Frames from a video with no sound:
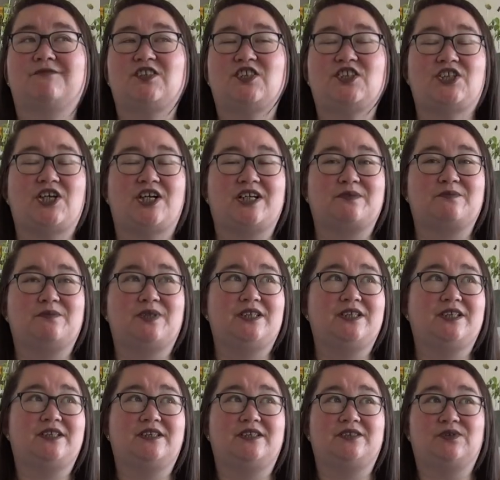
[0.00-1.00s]
Shack
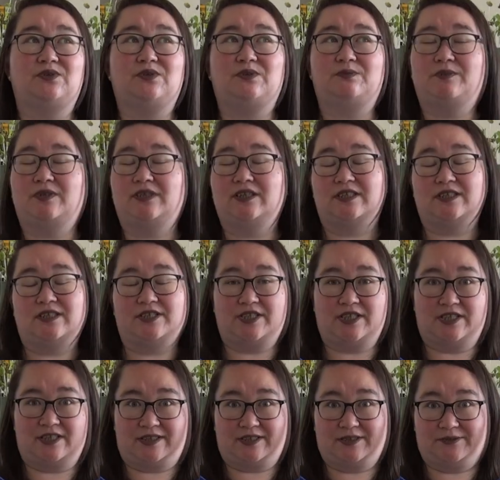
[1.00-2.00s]
Mulligan or Mulligan
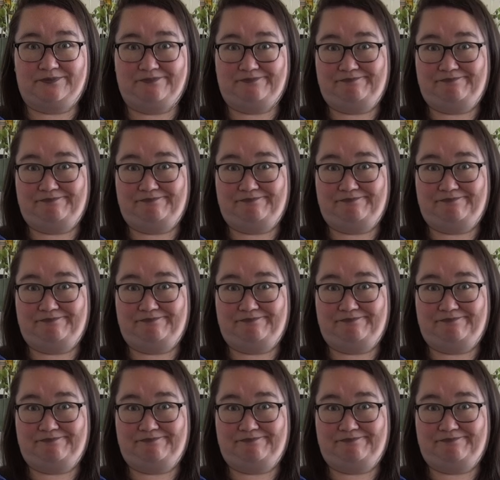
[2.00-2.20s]
Shack.